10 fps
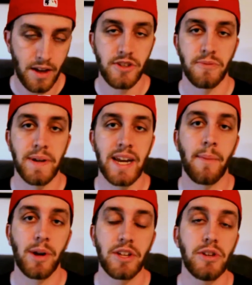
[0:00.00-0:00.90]
So being
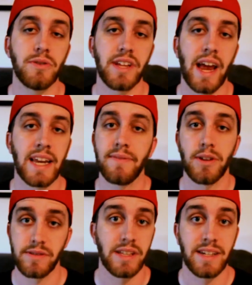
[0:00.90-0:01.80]
able to use any of
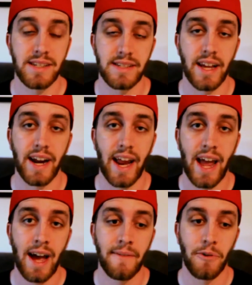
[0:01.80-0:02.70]
those lenses that I
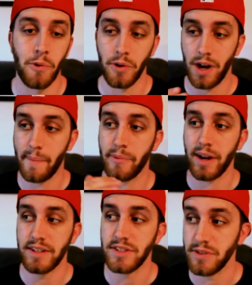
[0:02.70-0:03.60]
have or
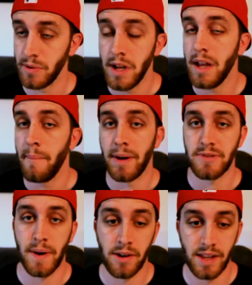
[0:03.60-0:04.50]
upgrade to much
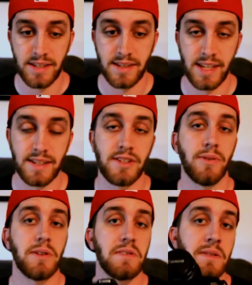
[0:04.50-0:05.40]
better lenses and still
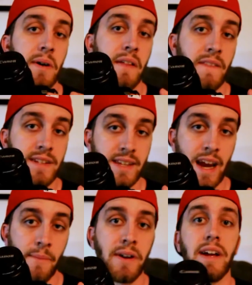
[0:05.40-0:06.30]
use them on this
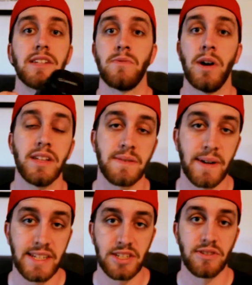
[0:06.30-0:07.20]
camera as well as my
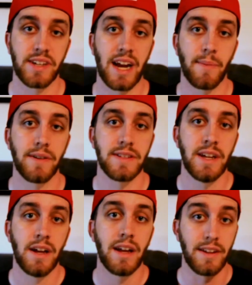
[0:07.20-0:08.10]
digital cameras
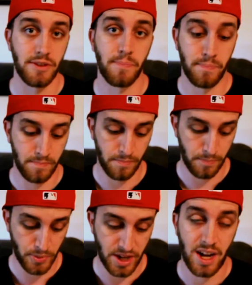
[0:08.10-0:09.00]
is a
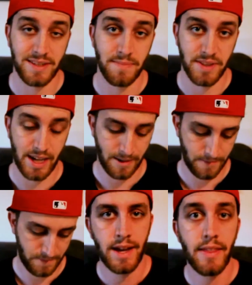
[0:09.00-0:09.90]
pretty awesome thing.
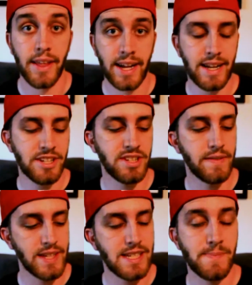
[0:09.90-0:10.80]
The condition of
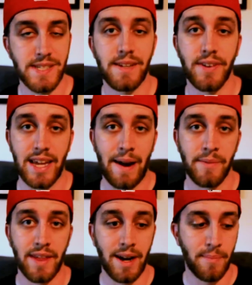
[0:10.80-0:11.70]
this specific camera
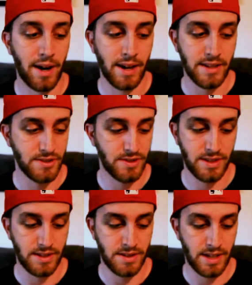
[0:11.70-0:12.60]
that I bought is
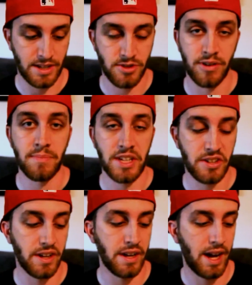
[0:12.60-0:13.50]
extremely
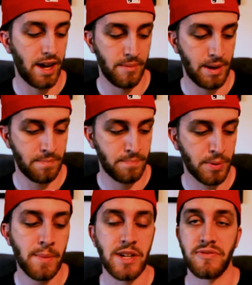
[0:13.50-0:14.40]
good. It
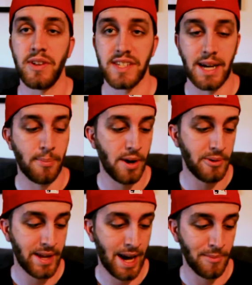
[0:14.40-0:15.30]
pretty much feels like a brand new
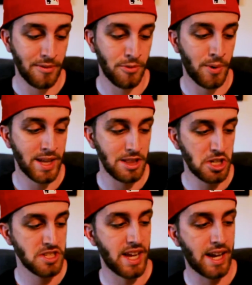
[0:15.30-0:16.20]
camera. From what it
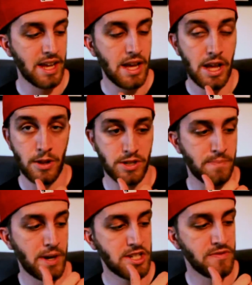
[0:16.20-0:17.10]
looks like, there's a
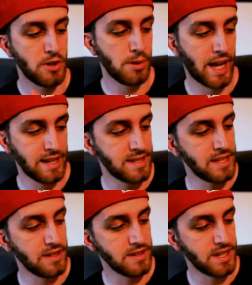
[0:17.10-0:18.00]
bunch of new light
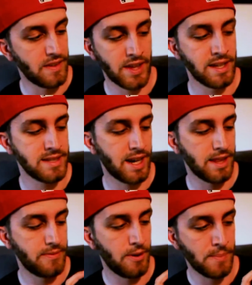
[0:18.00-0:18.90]
seals on the inside of the
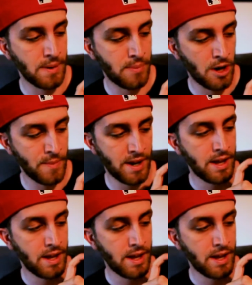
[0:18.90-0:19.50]
film compartment.